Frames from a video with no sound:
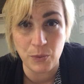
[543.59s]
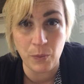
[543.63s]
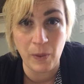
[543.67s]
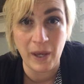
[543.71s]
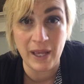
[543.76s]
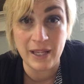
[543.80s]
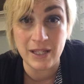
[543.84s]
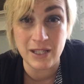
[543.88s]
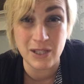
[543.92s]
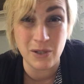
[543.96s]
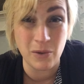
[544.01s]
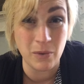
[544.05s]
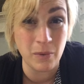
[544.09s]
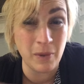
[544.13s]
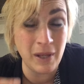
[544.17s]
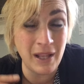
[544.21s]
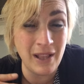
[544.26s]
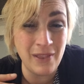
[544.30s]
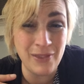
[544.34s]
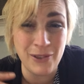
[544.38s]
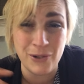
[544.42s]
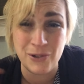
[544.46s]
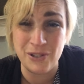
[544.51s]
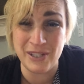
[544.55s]
away. So
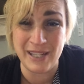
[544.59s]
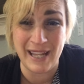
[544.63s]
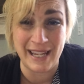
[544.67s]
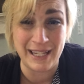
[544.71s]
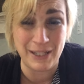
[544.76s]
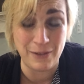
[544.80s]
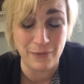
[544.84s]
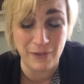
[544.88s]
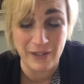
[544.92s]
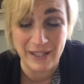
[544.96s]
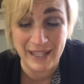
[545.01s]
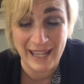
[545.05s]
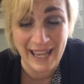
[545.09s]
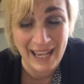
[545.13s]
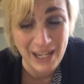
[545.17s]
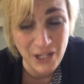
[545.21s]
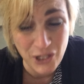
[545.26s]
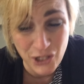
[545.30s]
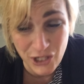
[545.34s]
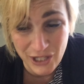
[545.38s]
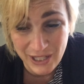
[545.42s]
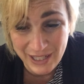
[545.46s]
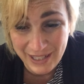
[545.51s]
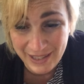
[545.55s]
there's
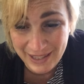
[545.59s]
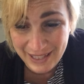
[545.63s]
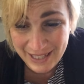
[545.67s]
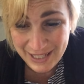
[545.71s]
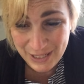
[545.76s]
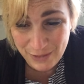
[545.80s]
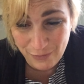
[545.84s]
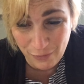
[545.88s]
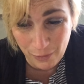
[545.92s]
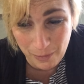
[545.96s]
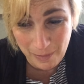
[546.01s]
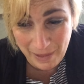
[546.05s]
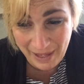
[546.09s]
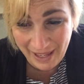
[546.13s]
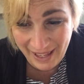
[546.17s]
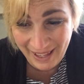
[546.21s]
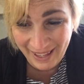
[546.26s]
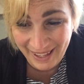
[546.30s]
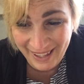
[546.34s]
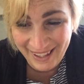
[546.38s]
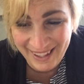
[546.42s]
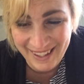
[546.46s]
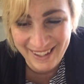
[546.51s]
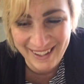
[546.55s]
sanctification in this for
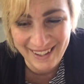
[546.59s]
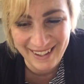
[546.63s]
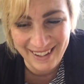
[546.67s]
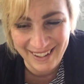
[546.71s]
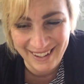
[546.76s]
me.